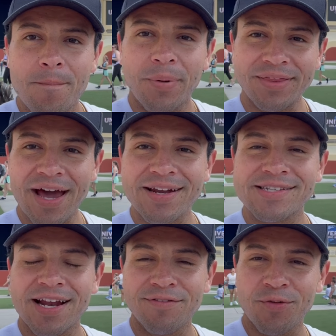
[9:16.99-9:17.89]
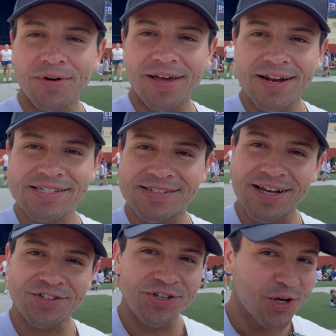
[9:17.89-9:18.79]
But that is it, everyone. That is
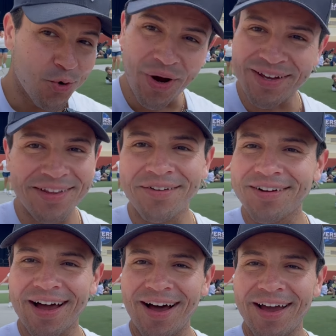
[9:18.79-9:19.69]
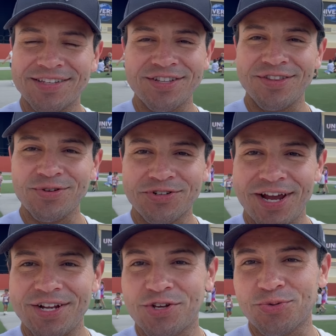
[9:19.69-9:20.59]
essentially the quick little guide to the new
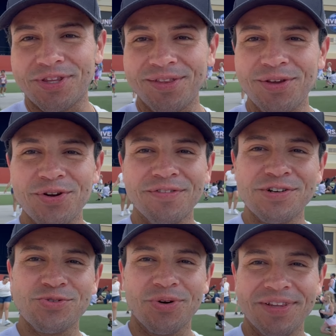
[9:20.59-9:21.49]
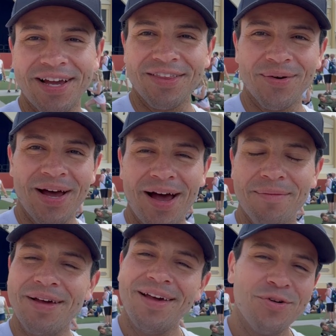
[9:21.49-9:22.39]
changes within the Universal Orlando app.
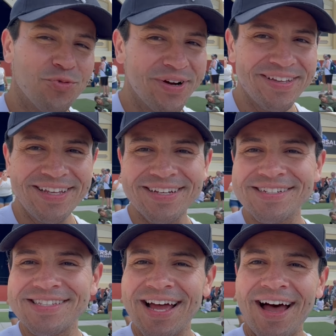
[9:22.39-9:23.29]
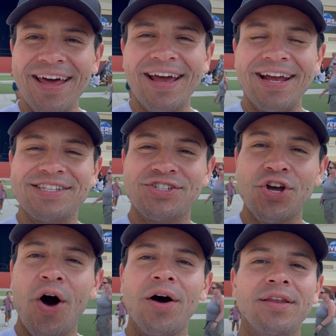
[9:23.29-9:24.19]
Really, there's not a
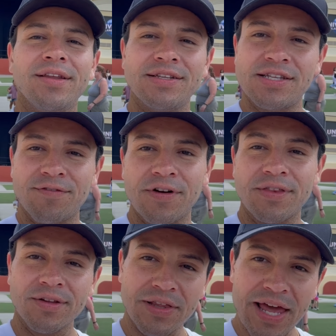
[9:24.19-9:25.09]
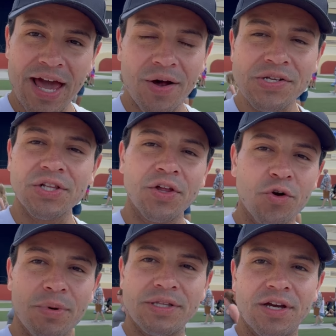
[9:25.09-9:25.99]
ton that's different. The layout is a
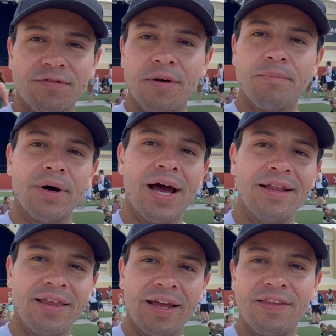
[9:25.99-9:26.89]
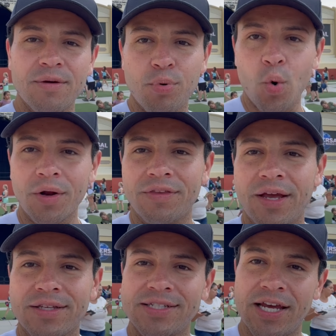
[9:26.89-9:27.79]
little bit different, but I think the important
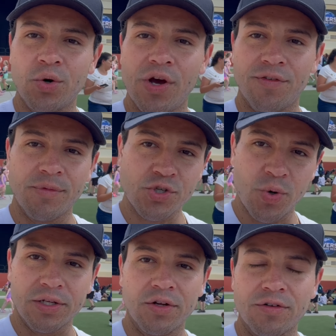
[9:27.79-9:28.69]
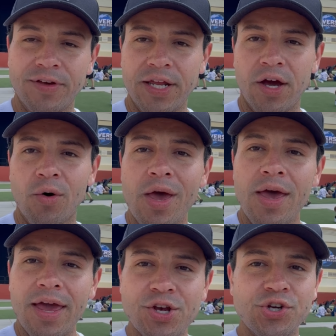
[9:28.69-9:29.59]
thing to take away from this quick little video
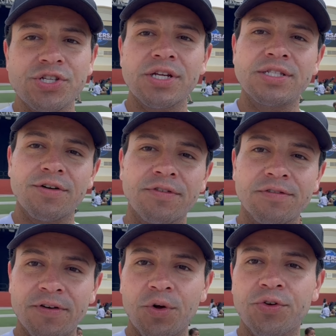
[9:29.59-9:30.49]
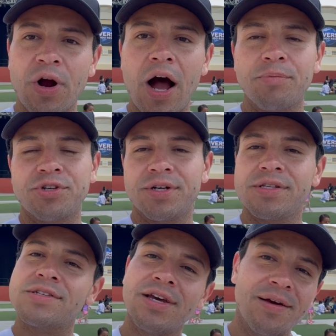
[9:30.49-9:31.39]
is just the different filter
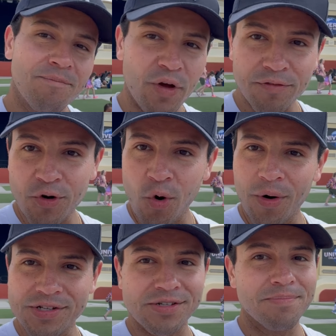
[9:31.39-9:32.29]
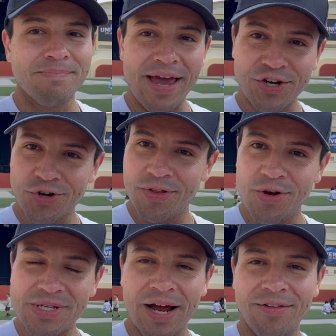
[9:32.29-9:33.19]
options. Of course, make sure that
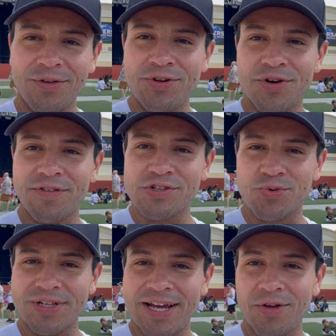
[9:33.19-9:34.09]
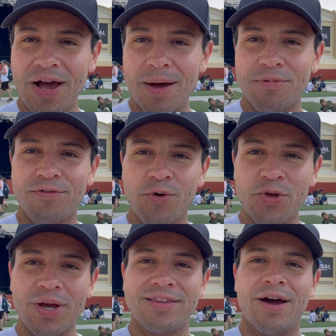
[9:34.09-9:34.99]
you download the Universal Orlando app before you
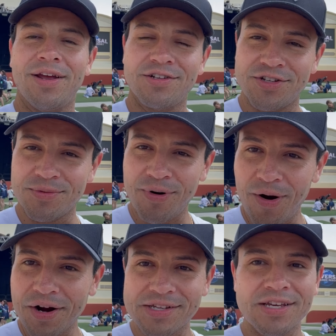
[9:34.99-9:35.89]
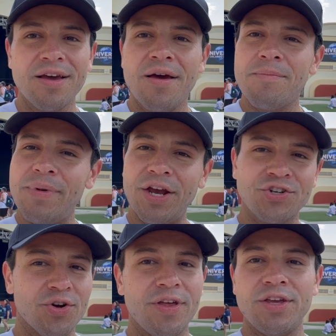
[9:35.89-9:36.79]
get down here to the parks. Make
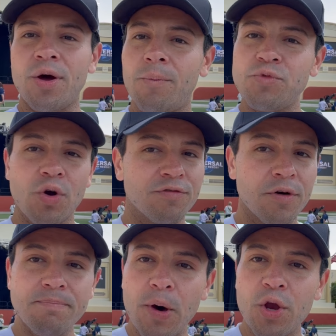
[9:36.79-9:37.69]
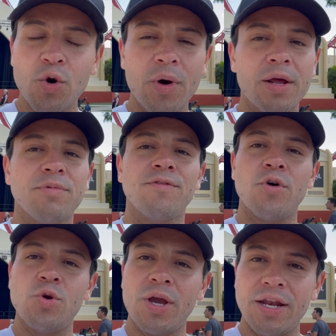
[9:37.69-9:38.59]
sure that you're familiar with it before
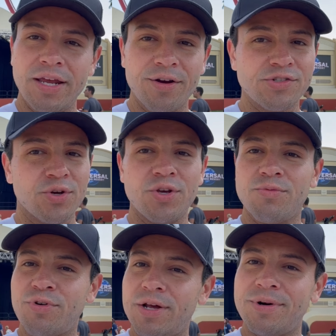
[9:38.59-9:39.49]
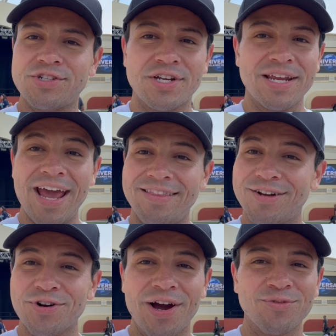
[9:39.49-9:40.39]
you get here, so you pretty much can hit the
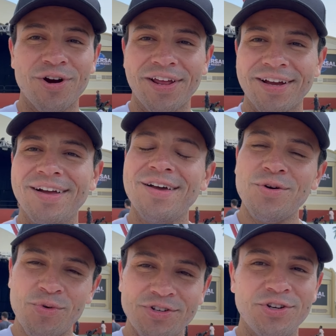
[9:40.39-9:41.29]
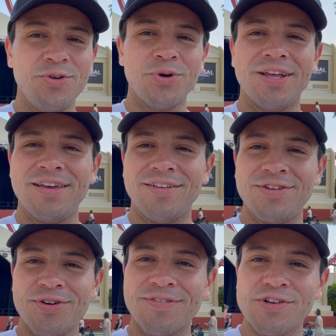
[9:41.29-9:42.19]
ground running once you do get down to
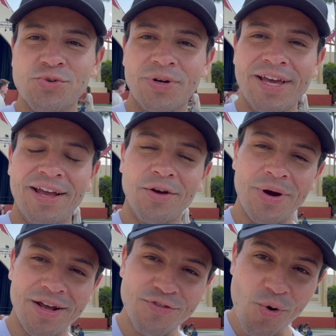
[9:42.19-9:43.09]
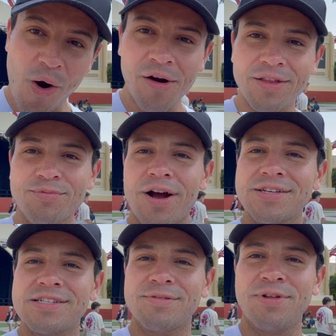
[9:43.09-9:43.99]
Universal Orlando. And if you are in the
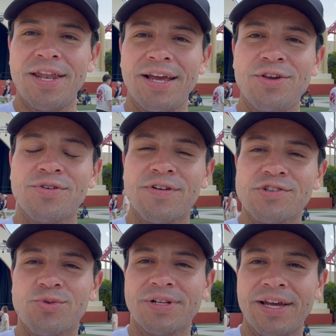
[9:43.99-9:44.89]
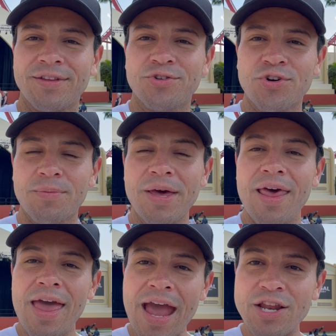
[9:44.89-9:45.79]
process of planning a Universal Orlando trip
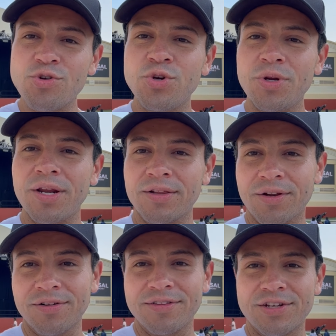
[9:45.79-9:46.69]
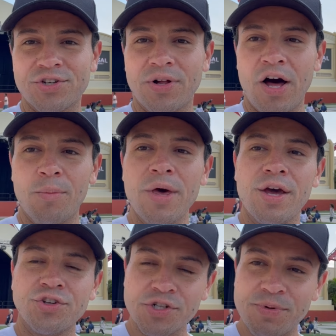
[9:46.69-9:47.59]
and you do need a little additional help,
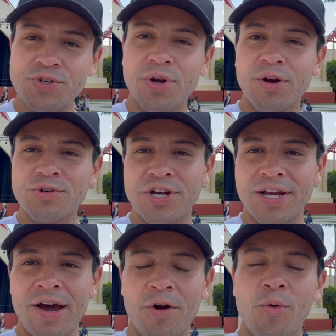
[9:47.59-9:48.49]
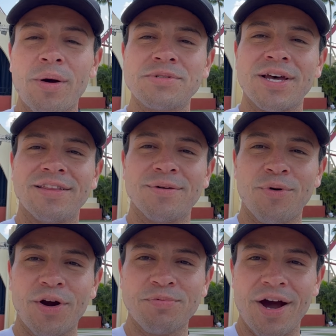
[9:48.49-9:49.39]
just be sure to go check out our website,
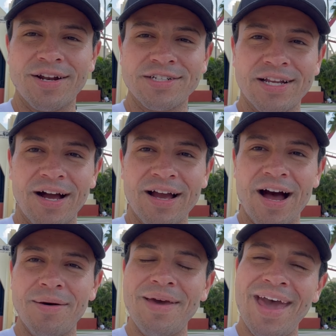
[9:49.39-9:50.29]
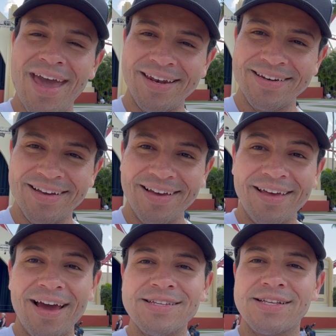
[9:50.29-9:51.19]
theparkprodigy.com. And
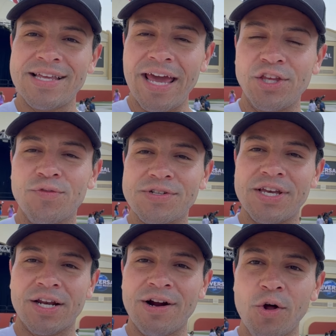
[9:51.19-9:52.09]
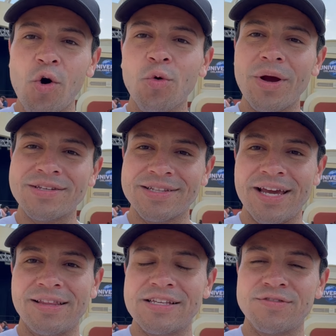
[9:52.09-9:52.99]
as a thank you for sticking around all the way till the
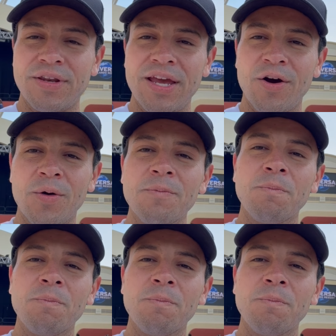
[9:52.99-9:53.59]
end of this video,